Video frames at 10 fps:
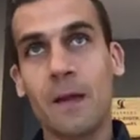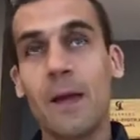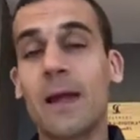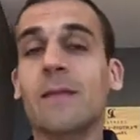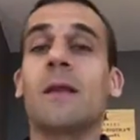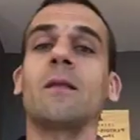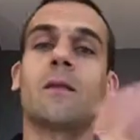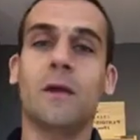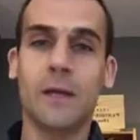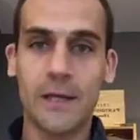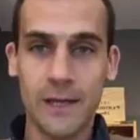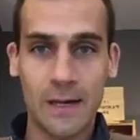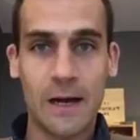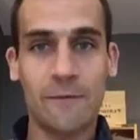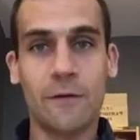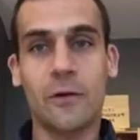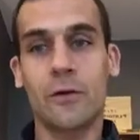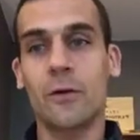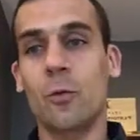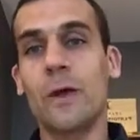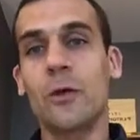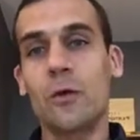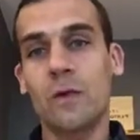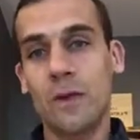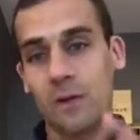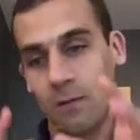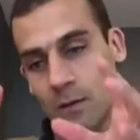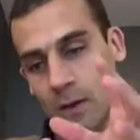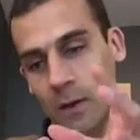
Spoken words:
and then the year after we used this